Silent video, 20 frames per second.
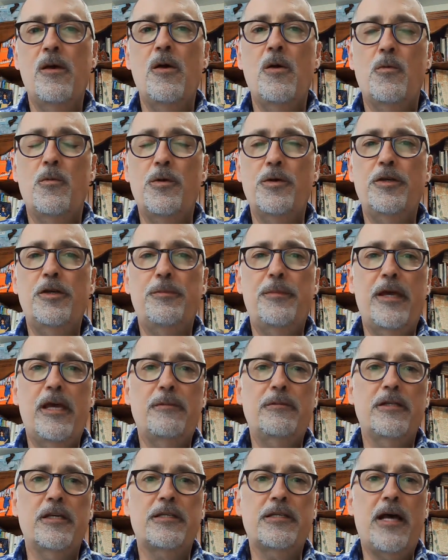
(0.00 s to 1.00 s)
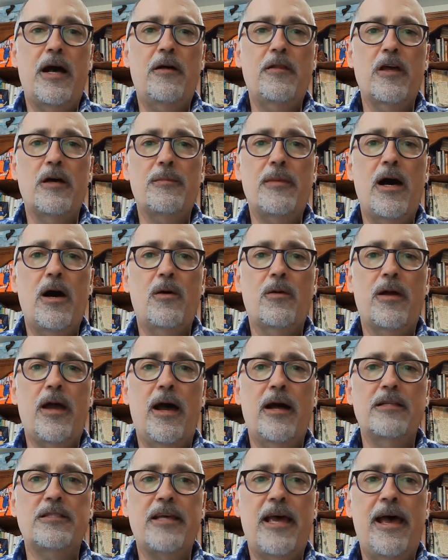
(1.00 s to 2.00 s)
will you be able to tell them how
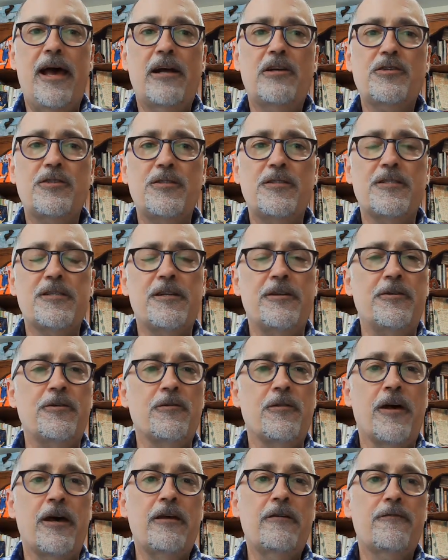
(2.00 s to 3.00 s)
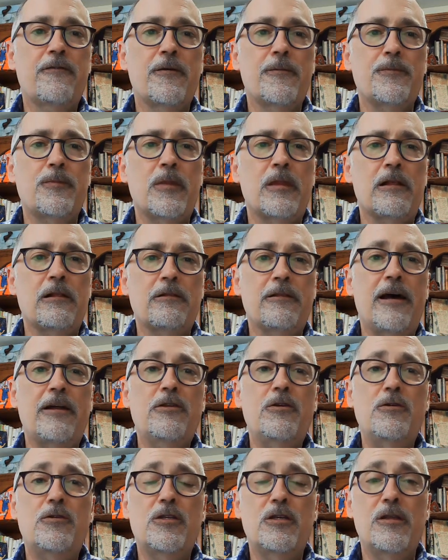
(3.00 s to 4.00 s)
God's actions in your life led
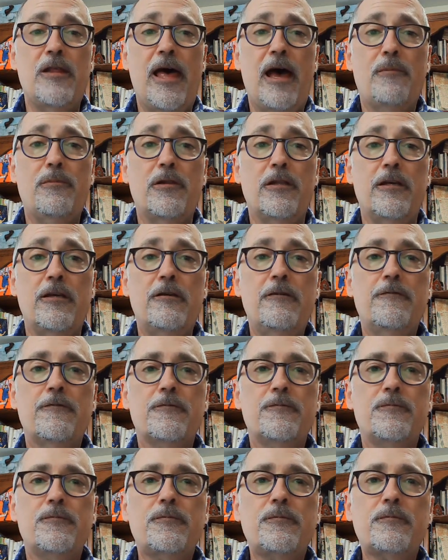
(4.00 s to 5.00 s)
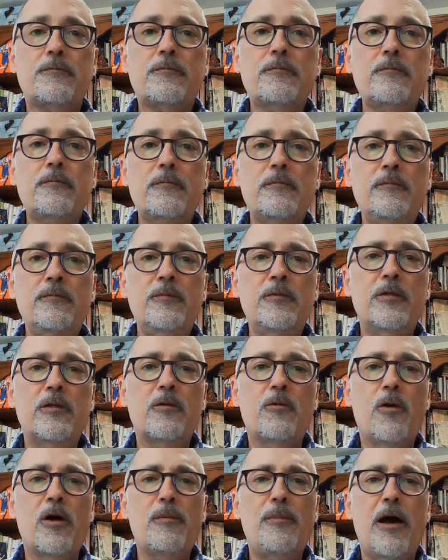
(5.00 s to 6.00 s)
you to that belief?
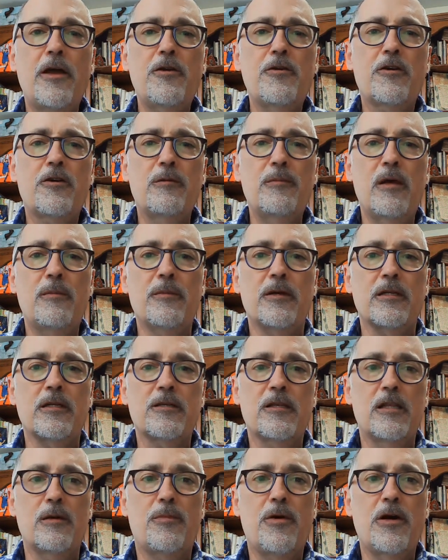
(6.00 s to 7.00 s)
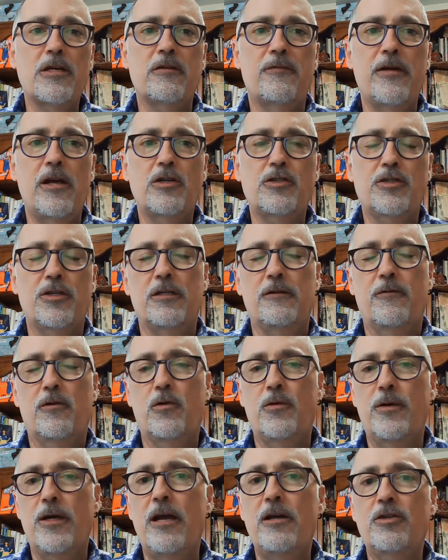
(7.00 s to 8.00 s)
What about your commitment to the preservation of
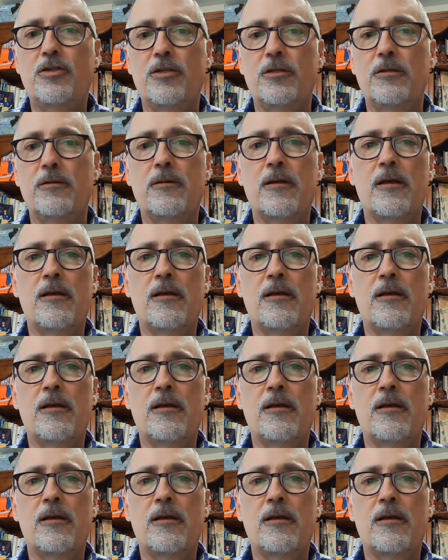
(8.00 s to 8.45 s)
creation,